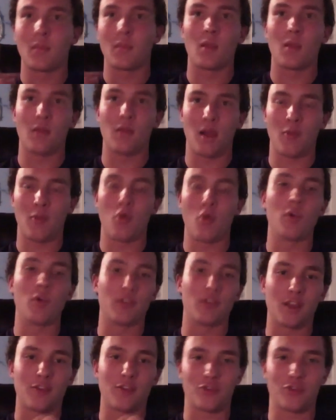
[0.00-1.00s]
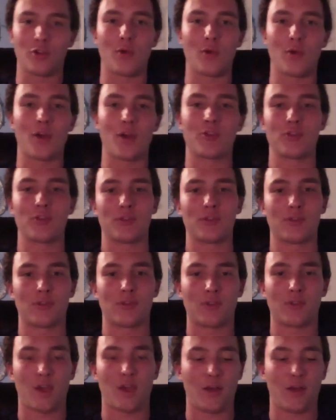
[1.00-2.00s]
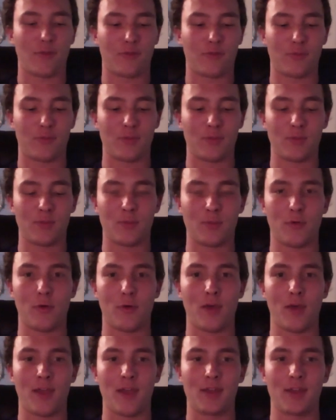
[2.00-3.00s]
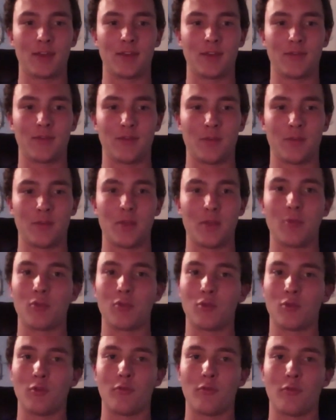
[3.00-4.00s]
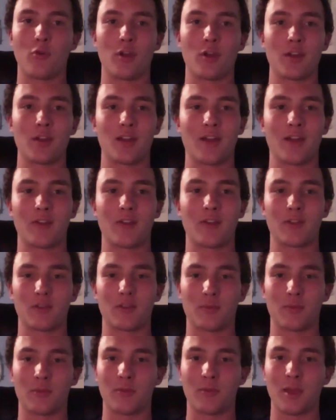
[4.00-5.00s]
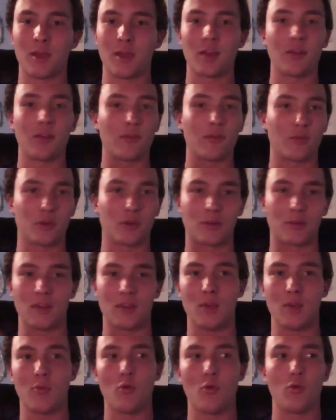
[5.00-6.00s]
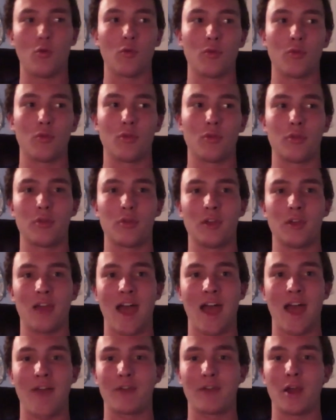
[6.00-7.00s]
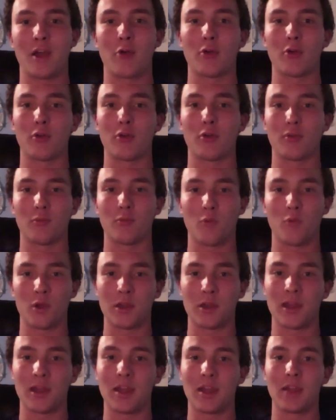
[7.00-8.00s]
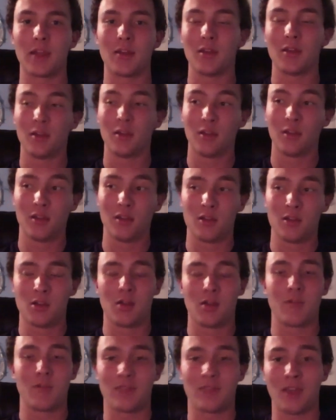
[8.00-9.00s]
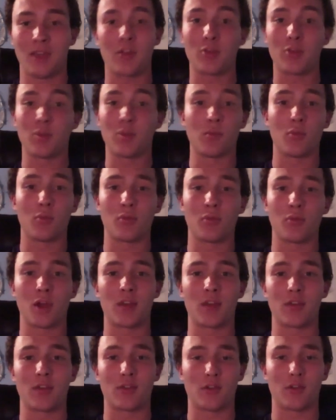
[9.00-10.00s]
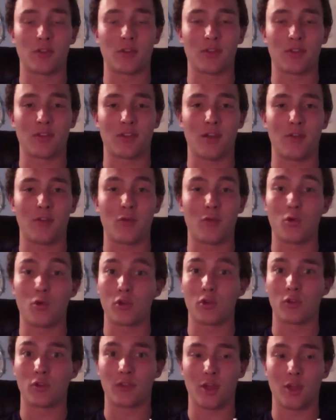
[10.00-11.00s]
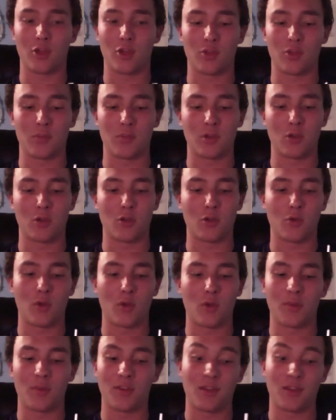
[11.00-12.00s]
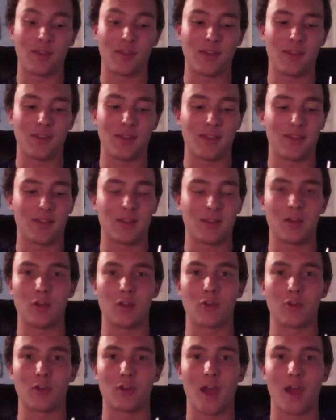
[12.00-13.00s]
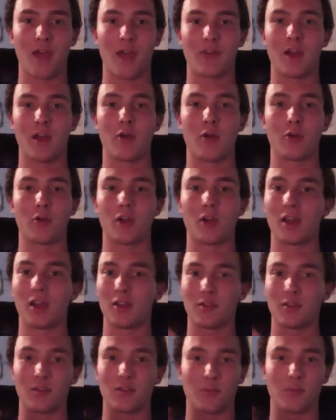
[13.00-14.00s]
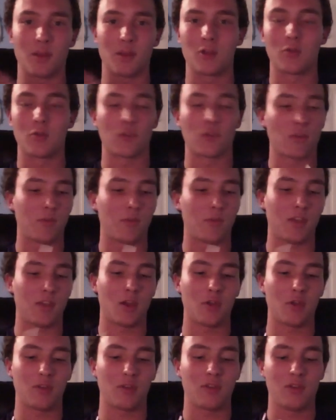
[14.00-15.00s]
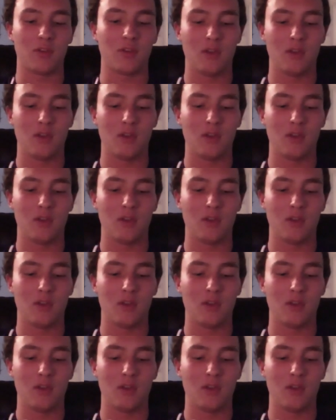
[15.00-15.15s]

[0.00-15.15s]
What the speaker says: I'm always answering questions for people, and if I'm able to avoid having to spend, for example, half an hour one day telling people prices on stuff, or just telling them to go to the website, then that's another half an hour I could spend doing something else.